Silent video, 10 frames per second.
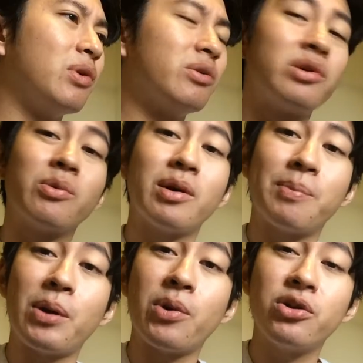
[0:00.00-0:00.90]
Well,
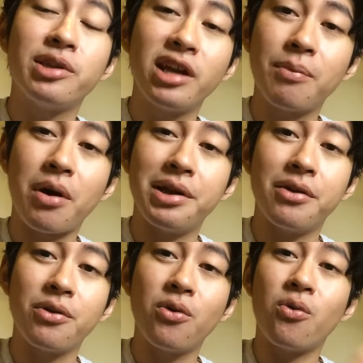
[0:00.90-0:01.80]
but when you think about
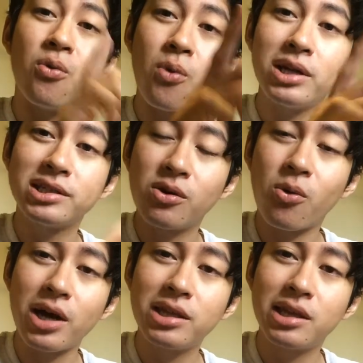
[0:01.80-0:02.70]
it, what's the
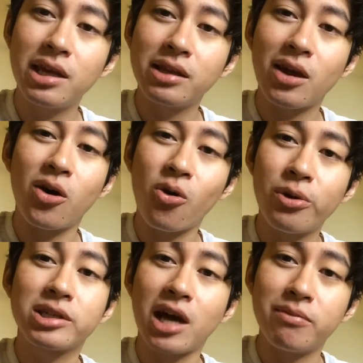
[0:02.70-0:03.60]
one thing that
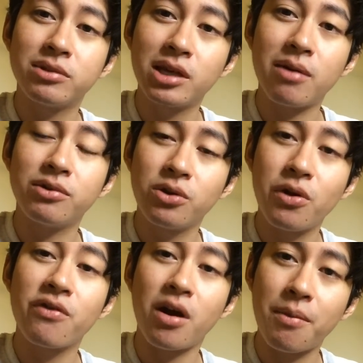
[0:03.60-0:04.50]
always comes up
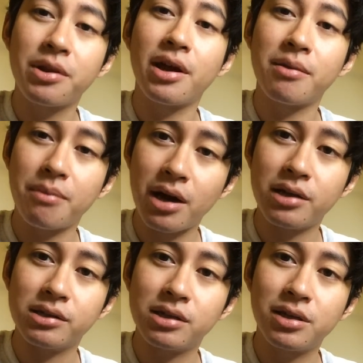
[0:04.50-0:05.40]
during Ramadan
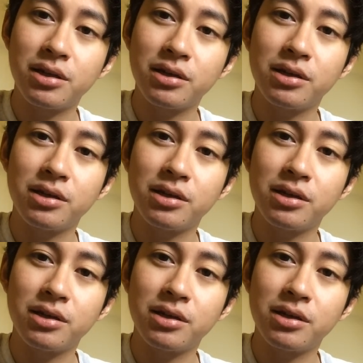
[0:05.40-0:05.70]
months?